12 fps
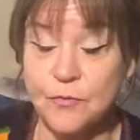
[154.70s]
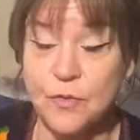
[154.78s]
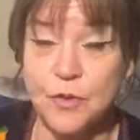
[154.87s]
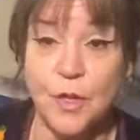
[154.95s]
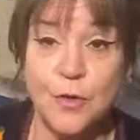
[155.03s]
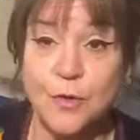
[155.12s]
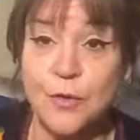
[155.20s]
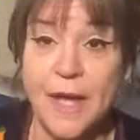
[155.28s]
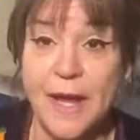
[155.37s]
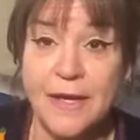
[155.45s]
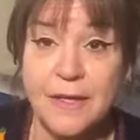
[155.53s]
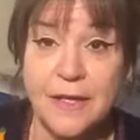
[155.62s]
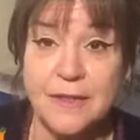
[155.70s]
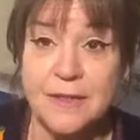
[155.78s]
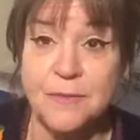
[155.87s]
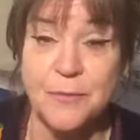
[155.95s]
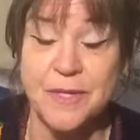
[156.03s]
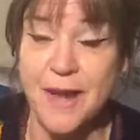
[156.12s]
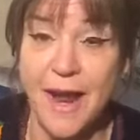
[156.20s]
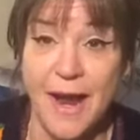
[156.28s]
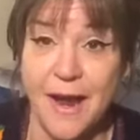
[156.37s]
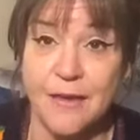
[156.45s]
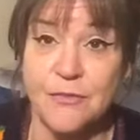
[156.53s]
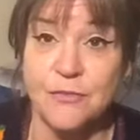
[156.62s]
you know, you can cut them in
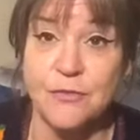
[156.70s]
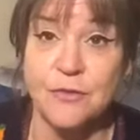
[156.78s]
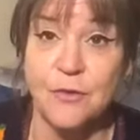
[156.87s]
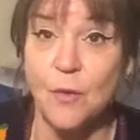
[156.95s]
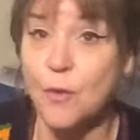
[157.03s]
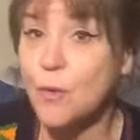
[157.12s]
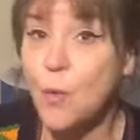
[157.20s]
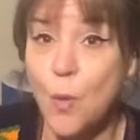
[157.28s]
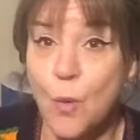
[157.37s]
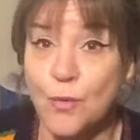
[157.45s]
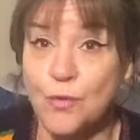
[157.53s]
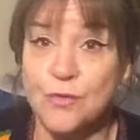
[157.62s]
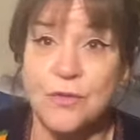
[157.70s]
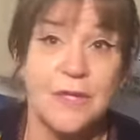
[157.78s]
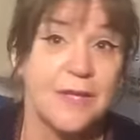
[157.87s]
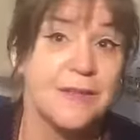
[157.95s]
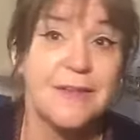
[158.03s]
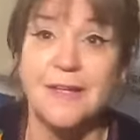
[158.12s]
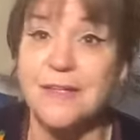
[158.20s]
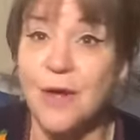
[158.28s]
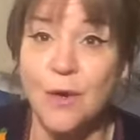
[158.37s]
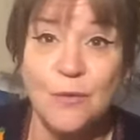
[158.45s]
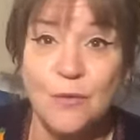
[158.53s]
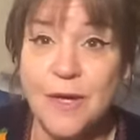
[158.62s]
half or quarters. They
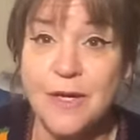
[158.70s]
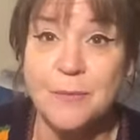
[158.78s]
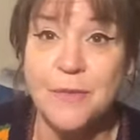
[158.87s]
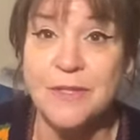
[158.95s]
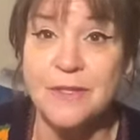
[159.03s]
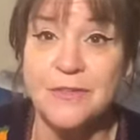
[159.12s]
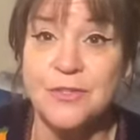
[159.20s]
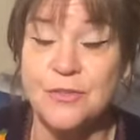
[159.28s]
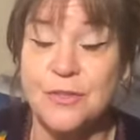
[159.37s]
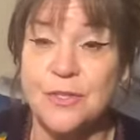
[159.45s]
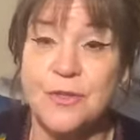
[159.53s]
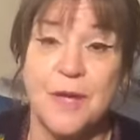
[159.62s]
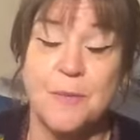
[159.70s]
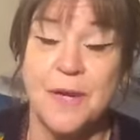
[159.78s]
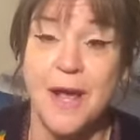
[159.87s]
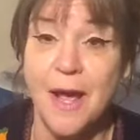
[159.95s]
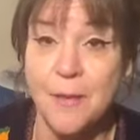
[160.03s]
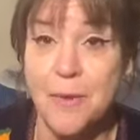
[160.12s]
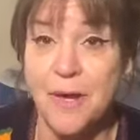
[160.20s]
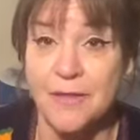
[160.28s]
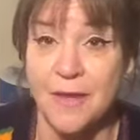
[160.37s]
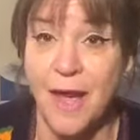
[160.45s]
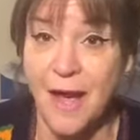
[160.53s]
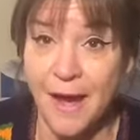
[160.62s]
don't recommend that you do that, but I buy
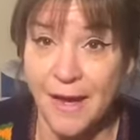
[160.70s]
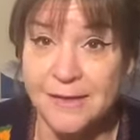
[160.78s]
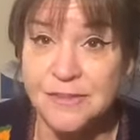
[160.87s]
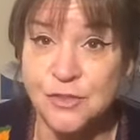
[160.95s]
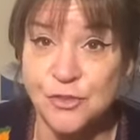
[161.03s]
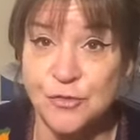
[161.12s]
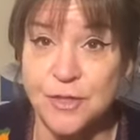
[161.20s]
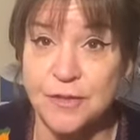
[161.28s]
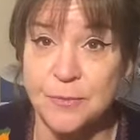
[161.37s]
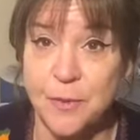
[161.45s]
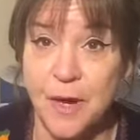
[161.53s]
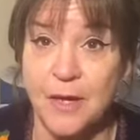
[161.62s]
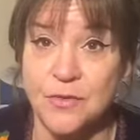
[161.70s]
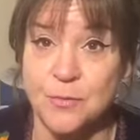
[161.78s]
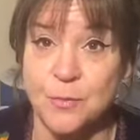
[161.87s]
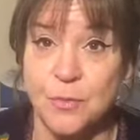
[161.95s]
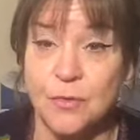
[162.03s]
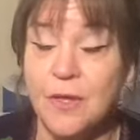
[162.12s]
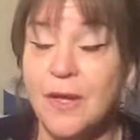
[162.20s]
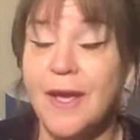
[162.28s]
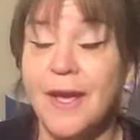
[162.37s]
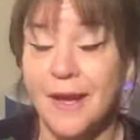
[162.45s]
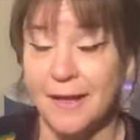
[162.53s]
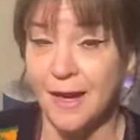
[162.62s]
the highest strength possible
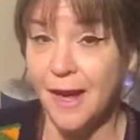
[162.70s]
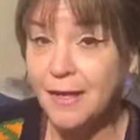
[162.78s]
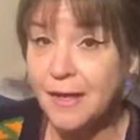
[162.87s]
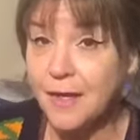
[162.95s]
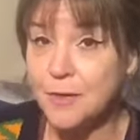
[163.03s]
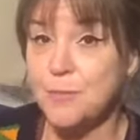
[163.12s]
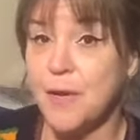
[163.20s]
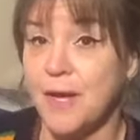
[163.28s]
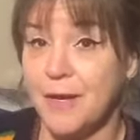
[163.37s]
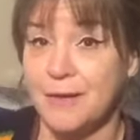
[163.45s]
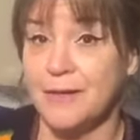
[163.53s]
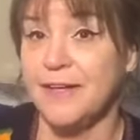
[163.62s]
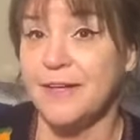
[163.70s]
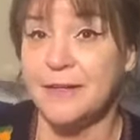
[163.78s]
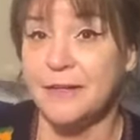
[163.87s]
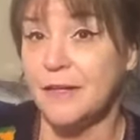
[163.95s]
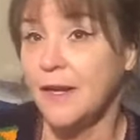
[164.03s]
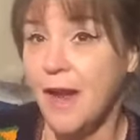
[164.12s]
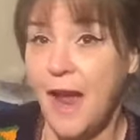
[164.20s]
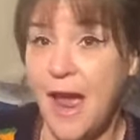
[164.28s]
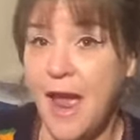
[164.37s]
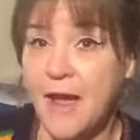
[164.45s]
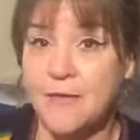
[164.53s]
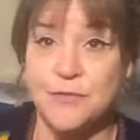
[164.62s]
and I cut mine in
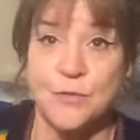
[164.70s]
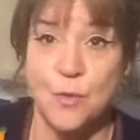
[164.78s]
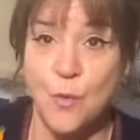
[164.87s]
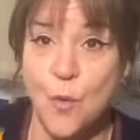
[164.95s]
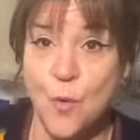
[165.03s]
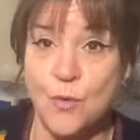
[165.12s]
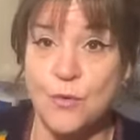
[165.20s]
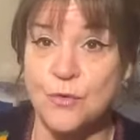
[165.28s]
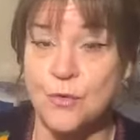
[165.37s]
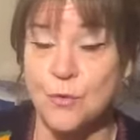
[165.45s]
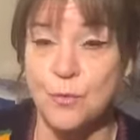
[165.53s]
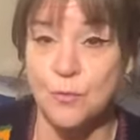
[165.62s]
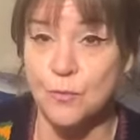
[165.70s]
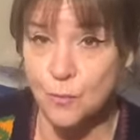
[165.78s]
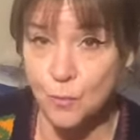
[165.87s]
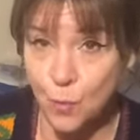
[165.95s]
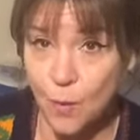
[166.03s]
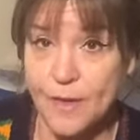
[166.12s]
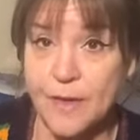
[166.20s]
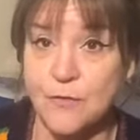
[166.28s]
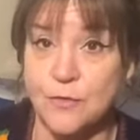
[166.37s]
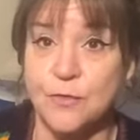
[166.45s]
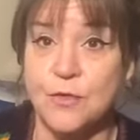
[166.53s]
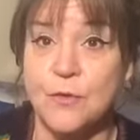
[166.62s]
halves or quarters or
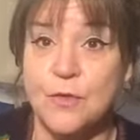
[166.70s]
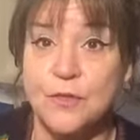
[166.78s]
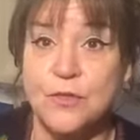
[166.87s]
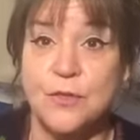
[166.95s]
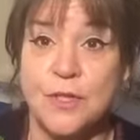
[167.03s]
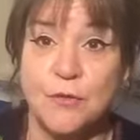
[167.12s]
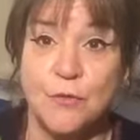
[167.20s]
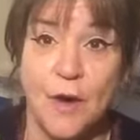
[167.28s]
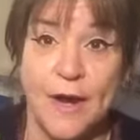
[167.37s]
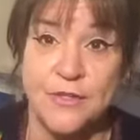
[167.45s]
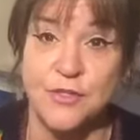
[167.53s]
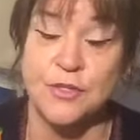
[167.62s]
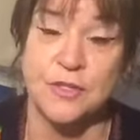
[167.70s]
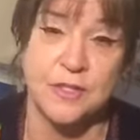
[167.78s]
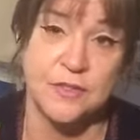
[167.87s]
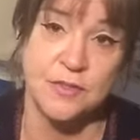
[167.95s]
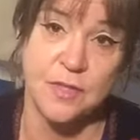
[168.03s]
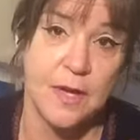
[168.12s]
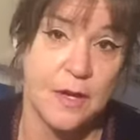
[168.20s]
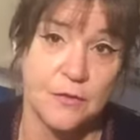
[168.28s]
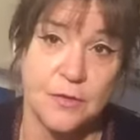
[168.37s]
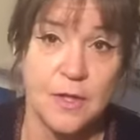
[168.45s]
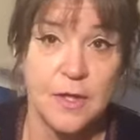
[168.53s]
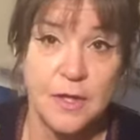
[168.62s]
whatever so that you can ration these
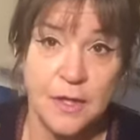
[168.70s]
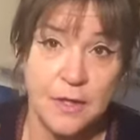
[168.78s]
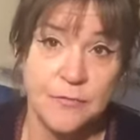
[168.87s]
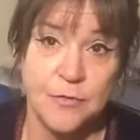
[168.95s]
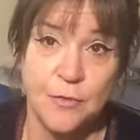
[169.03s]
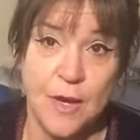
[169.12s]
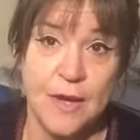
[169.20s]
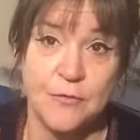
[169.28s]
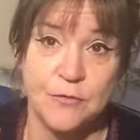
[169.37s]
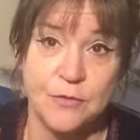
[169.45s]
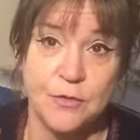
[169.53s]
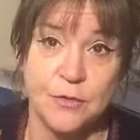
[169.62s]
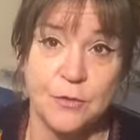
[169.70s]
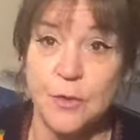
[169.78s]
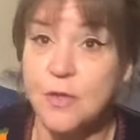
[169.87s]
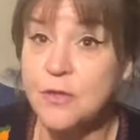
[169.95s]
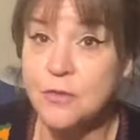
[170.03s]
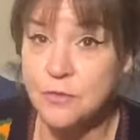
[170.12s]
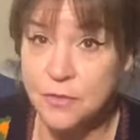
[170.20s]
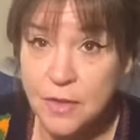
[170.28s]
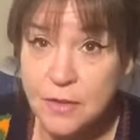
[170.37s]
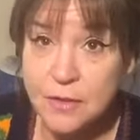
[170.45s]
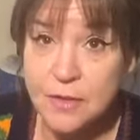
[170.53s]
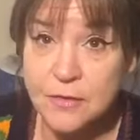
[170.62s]
out if you have to
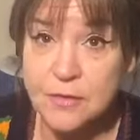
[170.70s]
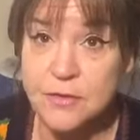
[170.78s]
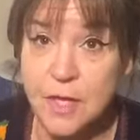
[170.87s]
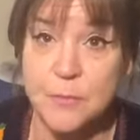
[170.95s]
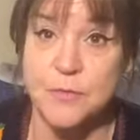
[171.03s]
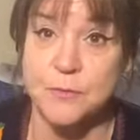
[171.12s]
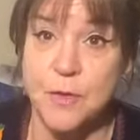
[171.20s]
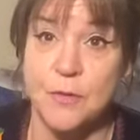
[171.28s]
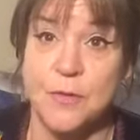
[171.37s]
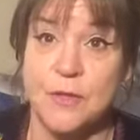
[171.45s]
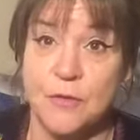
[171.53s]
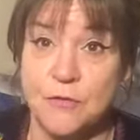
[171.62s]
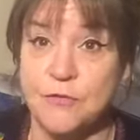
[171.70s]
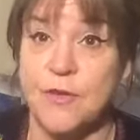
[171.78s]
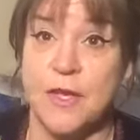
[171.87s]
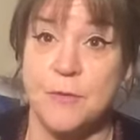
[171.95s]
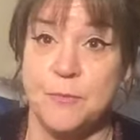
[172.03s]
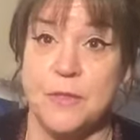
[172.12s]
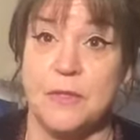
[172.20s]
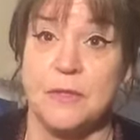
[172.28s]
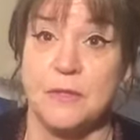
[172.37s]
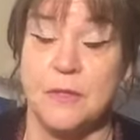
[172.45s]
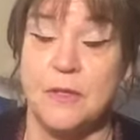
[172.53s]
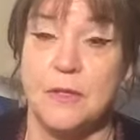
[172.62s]
suddenly stop smoking or vaping.
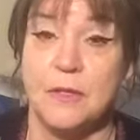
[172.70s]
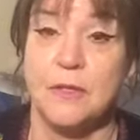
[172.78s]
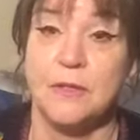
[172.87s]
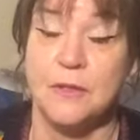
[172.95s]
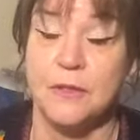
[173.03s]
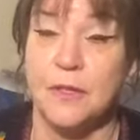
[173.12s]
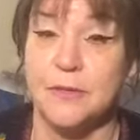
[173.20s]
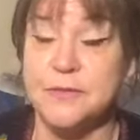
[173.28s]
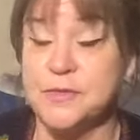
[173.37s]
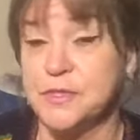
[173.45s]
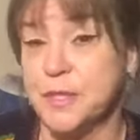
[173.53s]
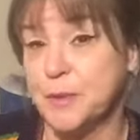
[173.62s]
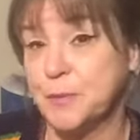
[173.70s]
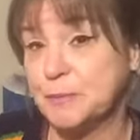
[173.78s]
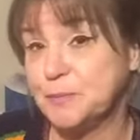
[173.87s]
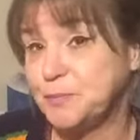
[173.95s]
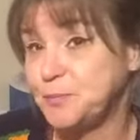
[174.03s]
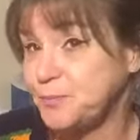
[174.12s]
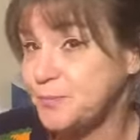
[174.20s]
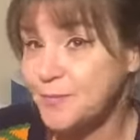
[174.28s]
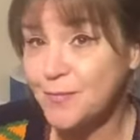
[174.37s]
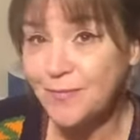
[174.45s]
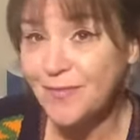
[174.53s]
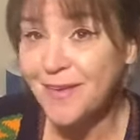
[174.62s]
You know, so
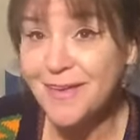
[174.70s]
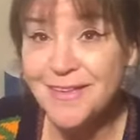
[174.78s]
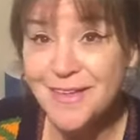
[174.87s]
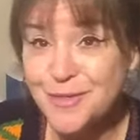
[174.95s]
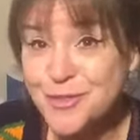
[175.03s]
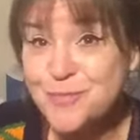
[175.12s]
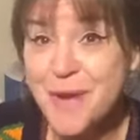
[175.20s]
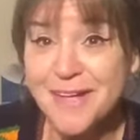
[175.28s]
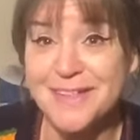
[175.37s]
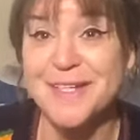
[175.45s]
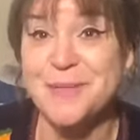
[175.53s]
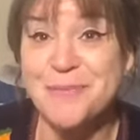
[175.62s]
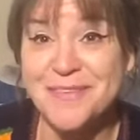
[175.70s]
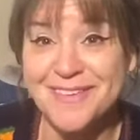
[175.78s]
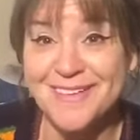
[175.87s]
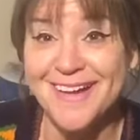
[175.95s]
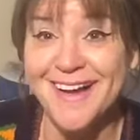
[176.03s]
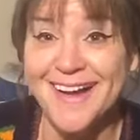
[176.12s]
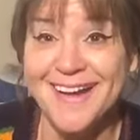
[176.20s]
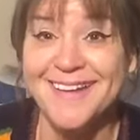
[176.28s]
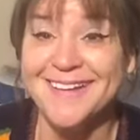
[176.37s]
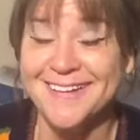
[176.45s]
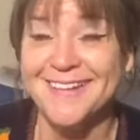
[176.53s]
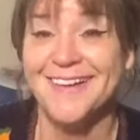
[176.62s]
there's my tip of the day.
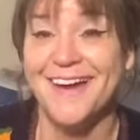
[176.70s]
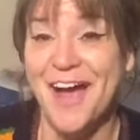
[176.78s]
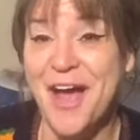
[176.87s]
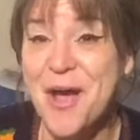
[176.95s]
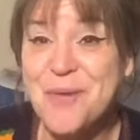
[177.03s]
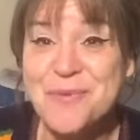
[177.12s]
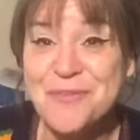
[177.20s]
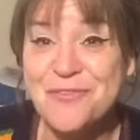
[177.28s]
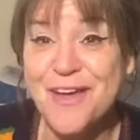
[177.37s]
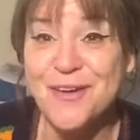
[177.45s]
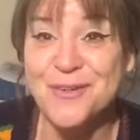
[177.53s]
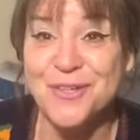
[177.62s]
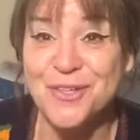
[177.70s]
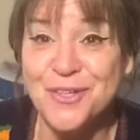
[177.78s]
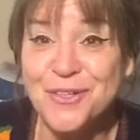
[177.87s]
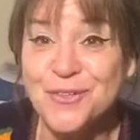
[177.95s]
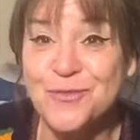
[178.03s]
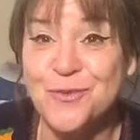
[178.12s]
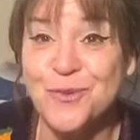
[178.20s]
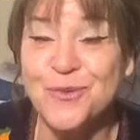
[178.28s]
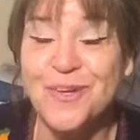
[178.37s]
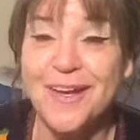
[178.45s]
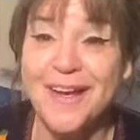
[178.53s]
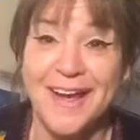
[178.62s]
I hope you found it useful,
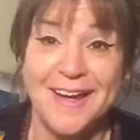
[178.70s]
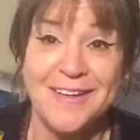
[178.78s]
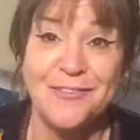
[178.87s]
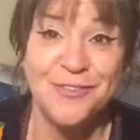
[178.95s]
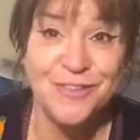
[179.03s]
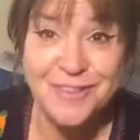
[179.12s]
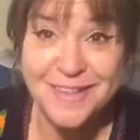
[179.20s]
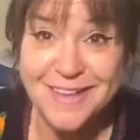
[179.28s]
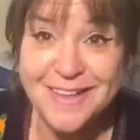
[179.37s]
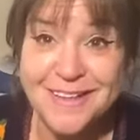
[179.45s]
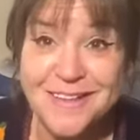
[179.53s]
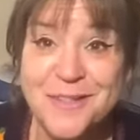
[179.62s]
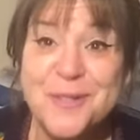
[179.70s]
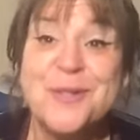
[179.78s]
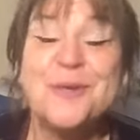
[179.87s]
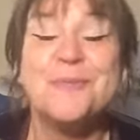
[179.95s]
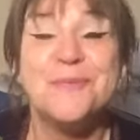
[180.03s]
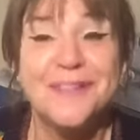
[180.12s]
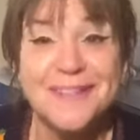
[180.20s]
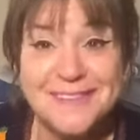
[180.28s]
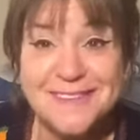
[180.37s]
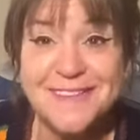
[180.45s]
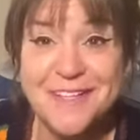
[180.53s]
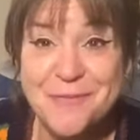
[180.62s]
and if you did,
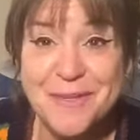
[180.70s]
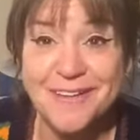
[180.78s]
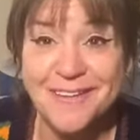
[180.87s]
please give me a